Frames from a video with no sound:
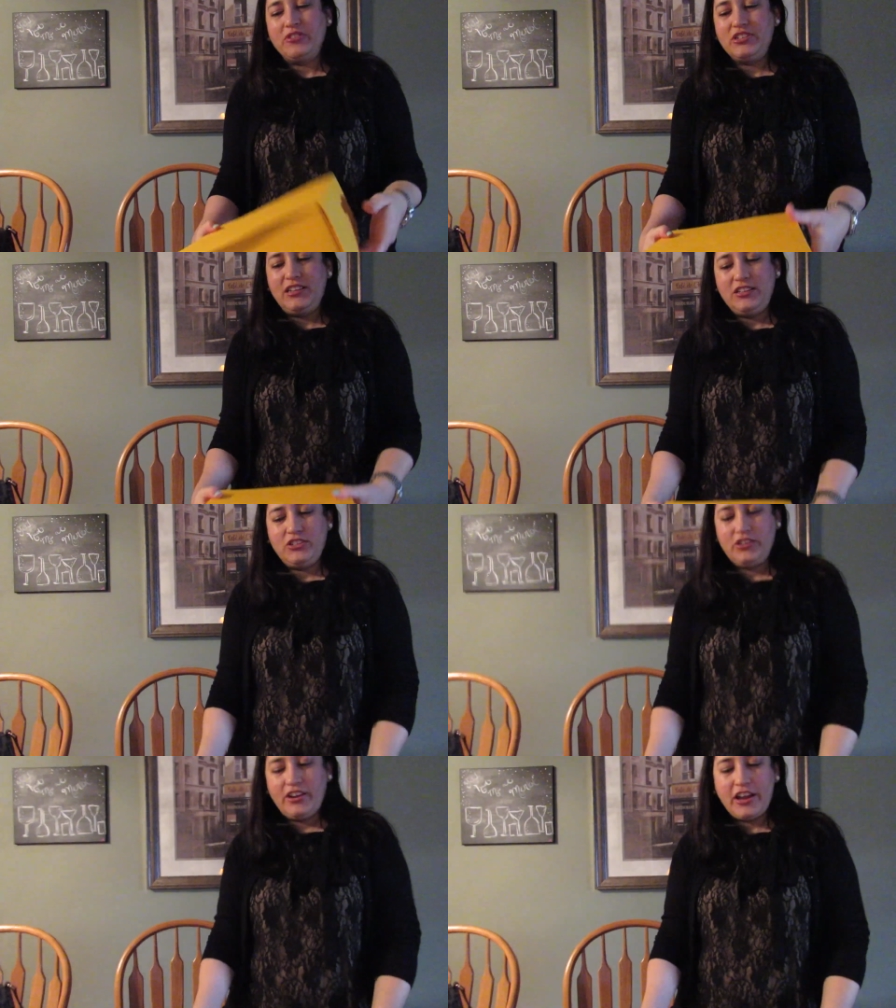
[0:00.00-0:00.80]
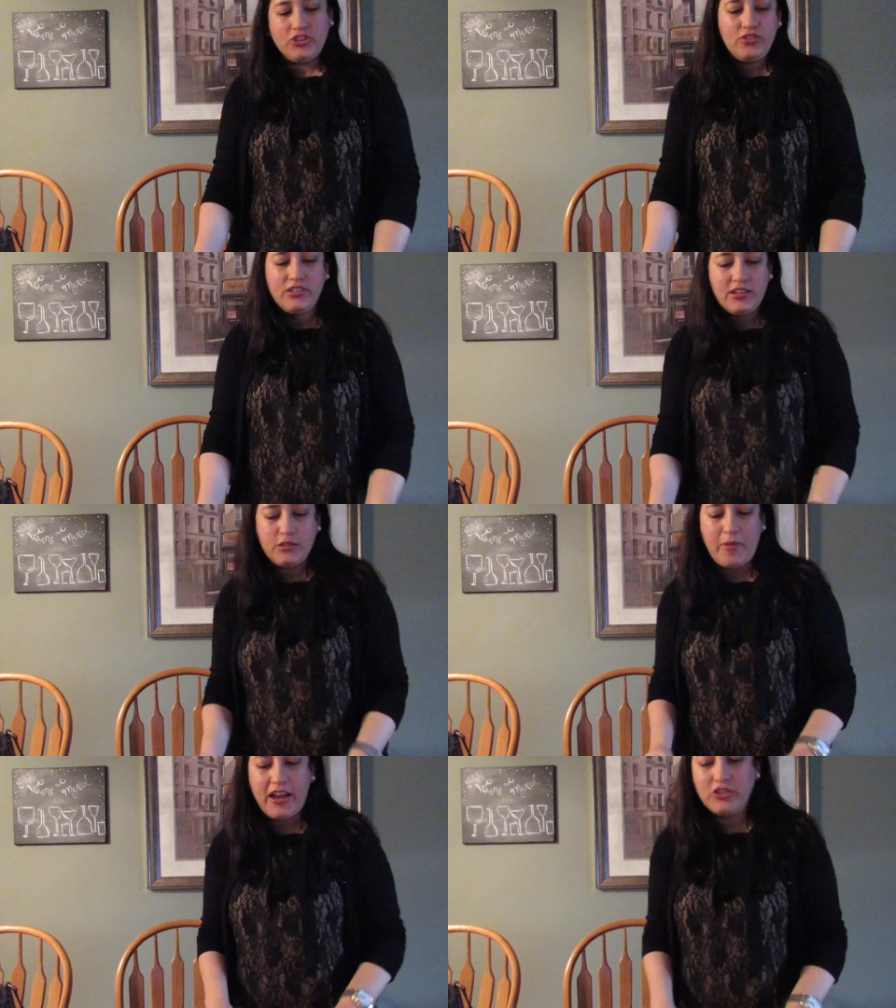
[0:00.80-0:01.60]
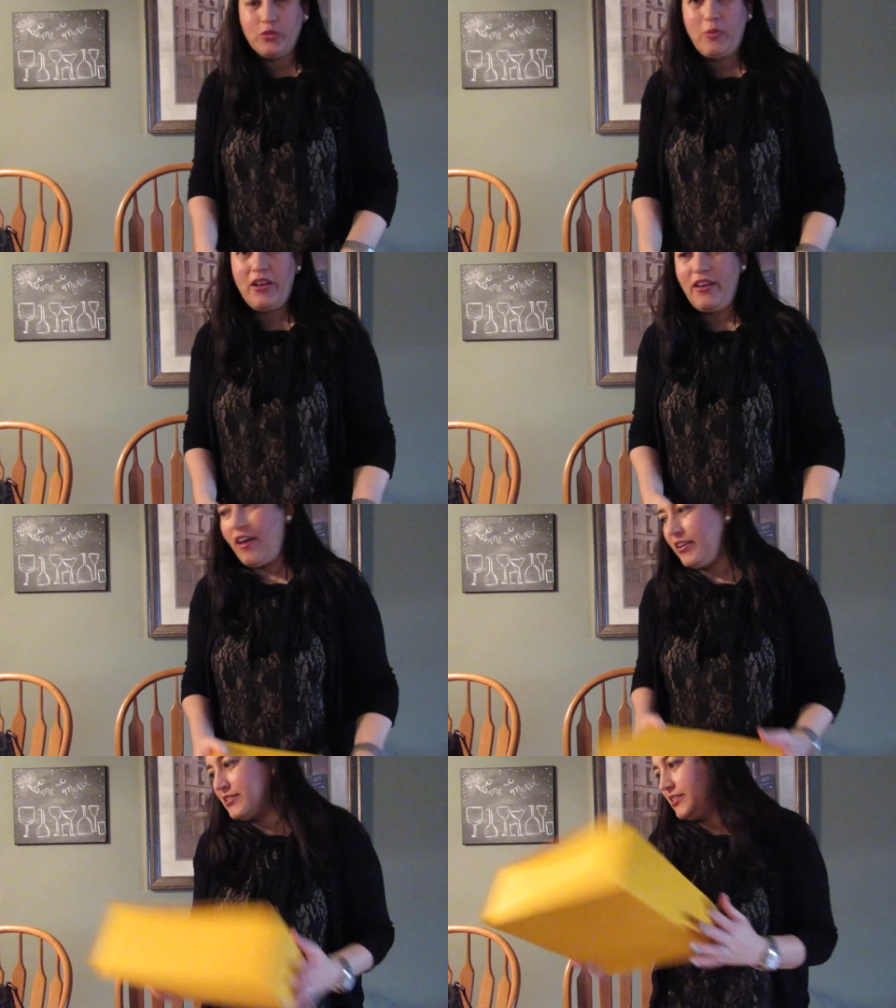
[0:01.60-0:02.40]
receipts or extra dust bags or whatnot.